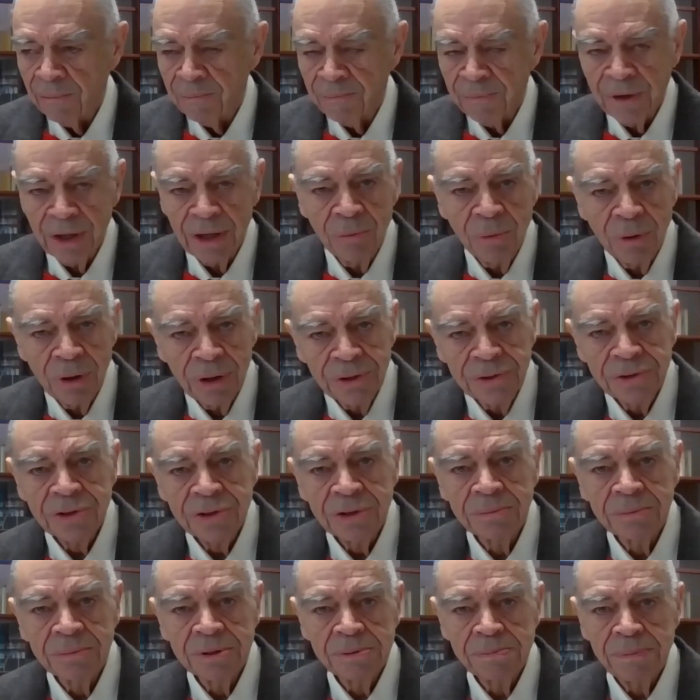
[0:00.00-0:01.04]
There were
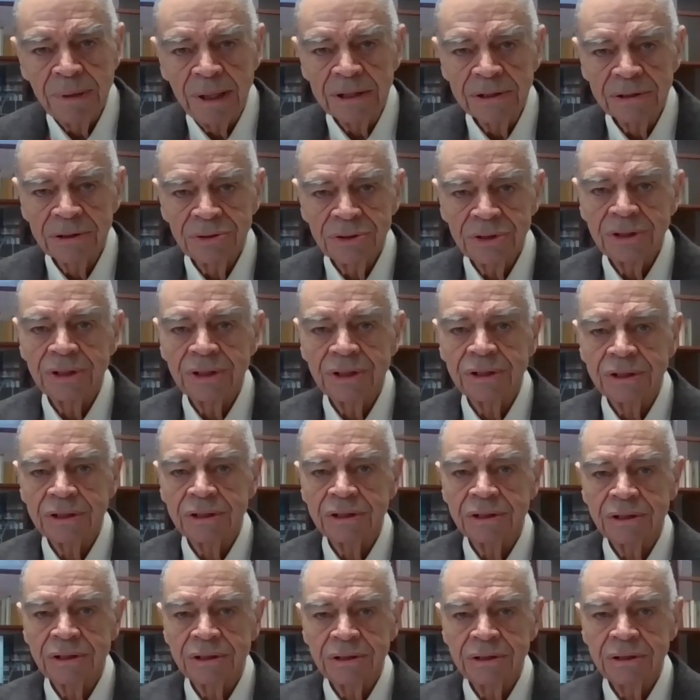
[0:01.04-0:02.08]
some special
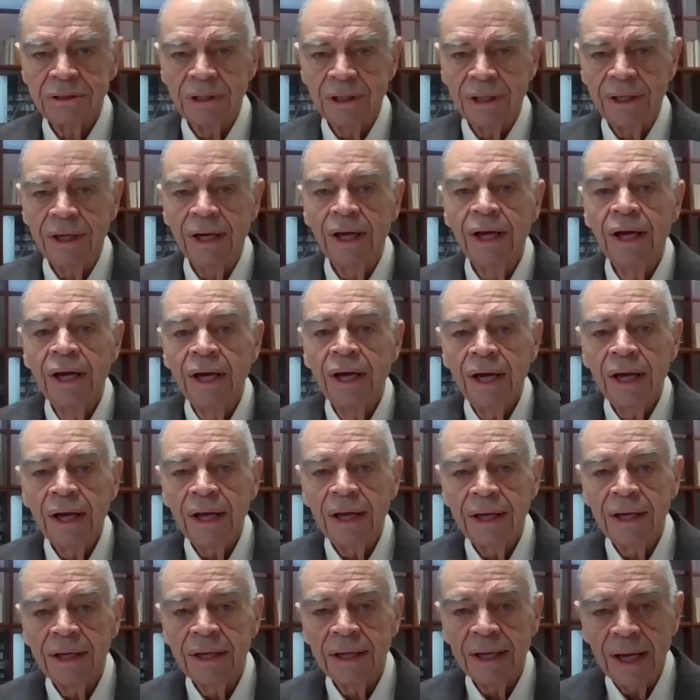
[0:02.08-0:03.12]
censuses done
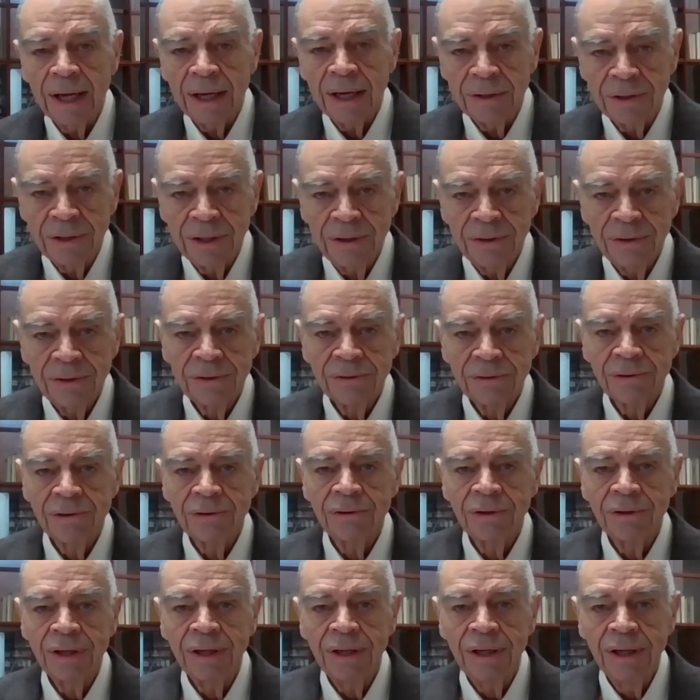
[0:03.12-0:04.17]
in
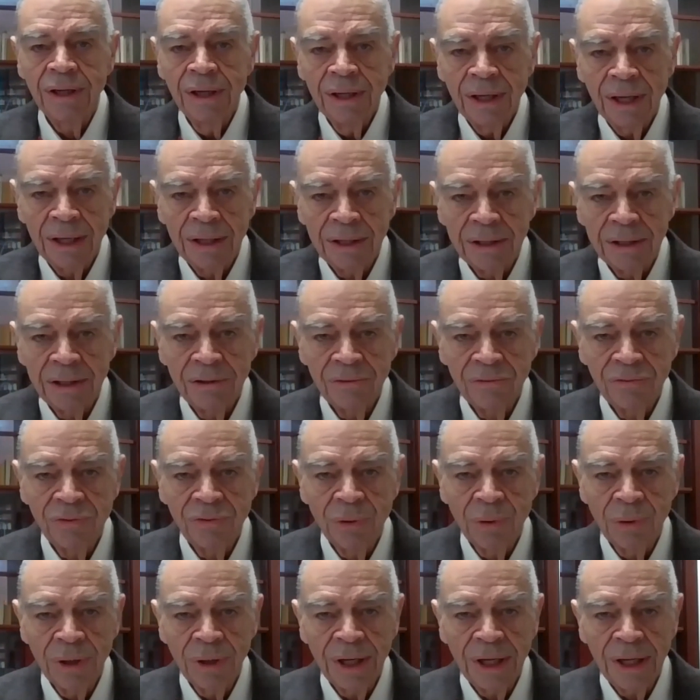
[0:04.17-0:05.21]
1830,
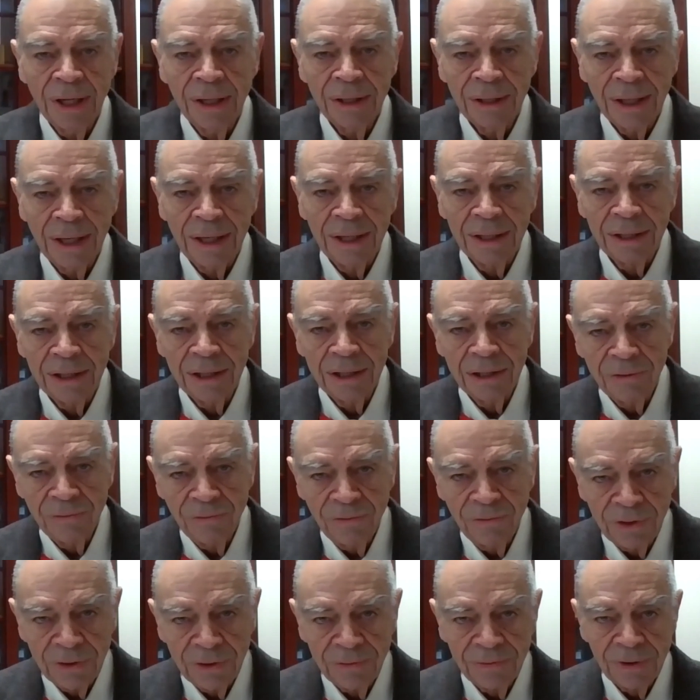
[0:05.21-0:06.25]
1840,
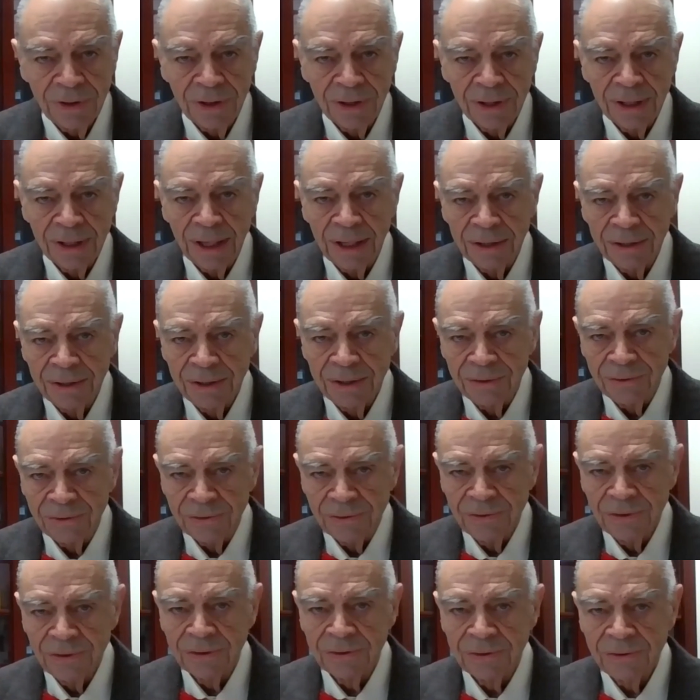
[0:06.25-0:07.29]
1850, and
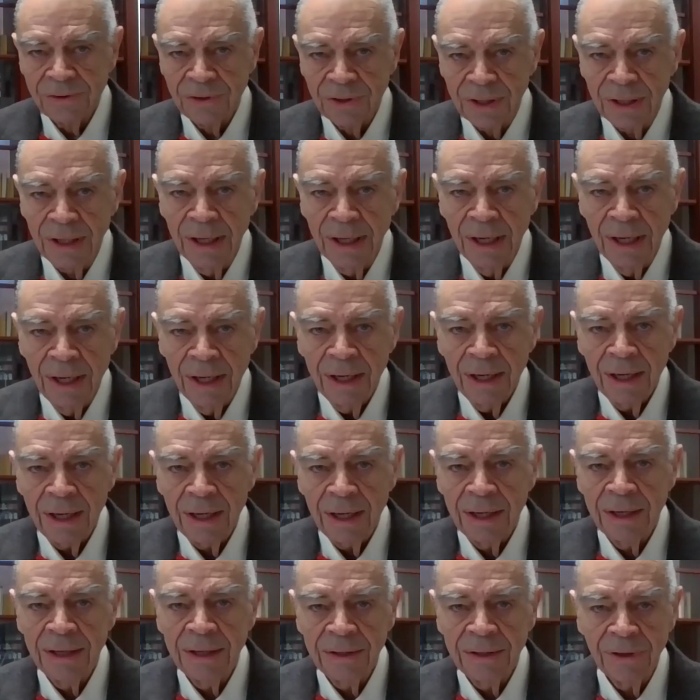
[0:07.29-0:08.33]
1860,
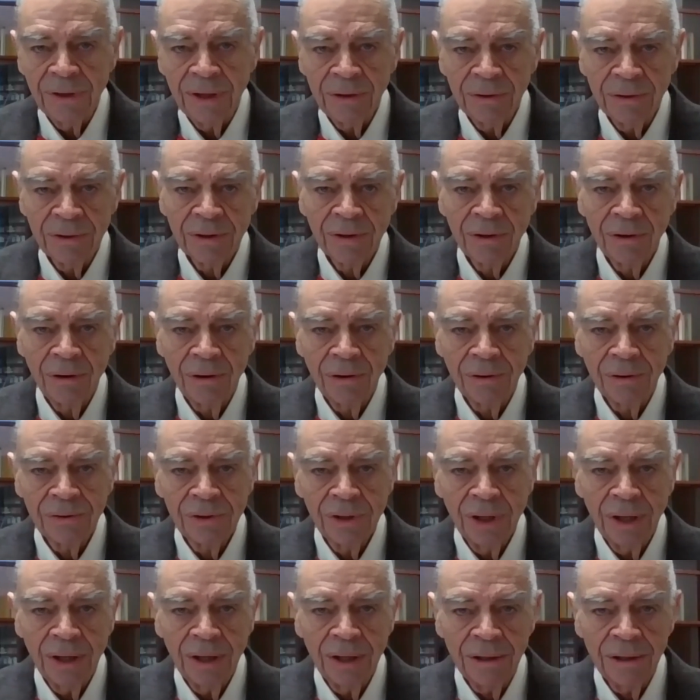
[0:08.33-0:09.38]
and they were called
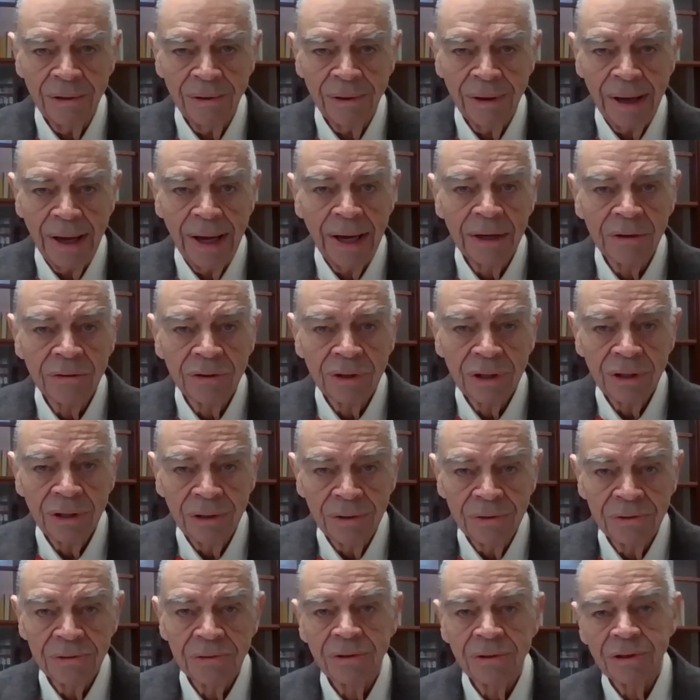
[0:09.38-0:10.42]

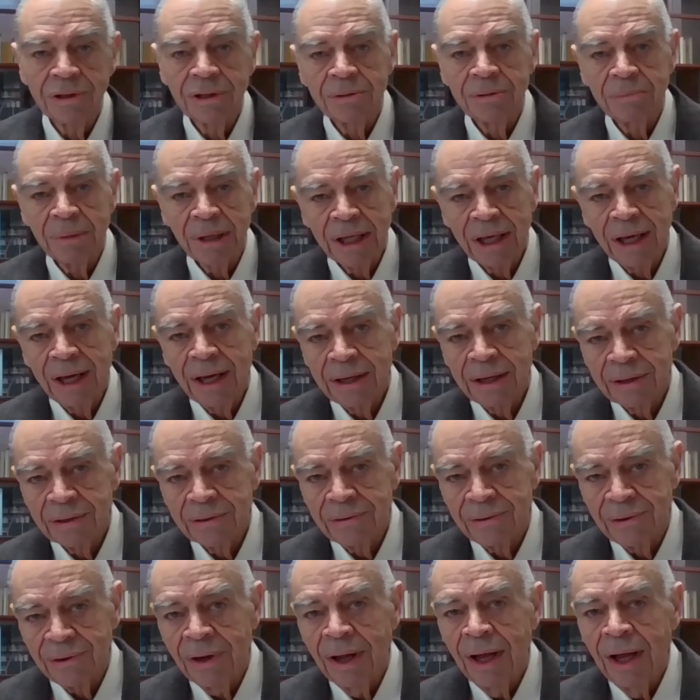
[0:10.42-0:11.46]
agricultural and
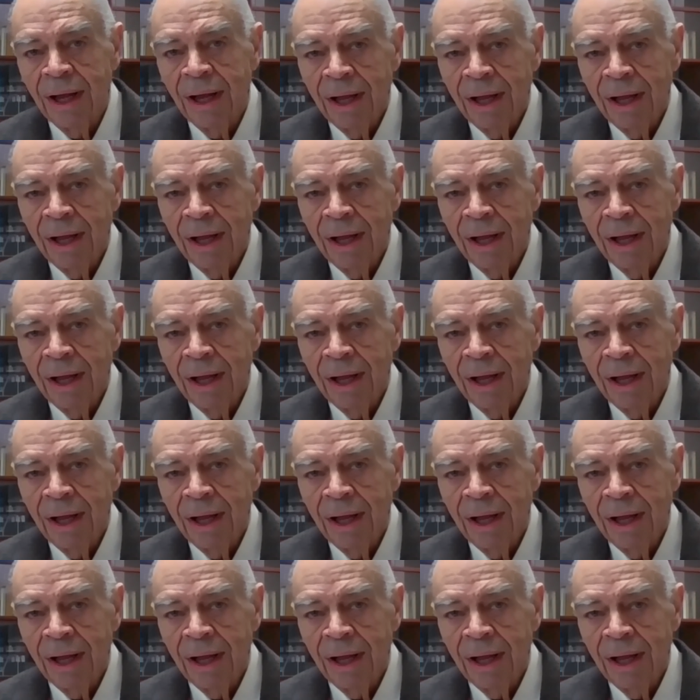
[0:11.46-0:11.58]
mechanical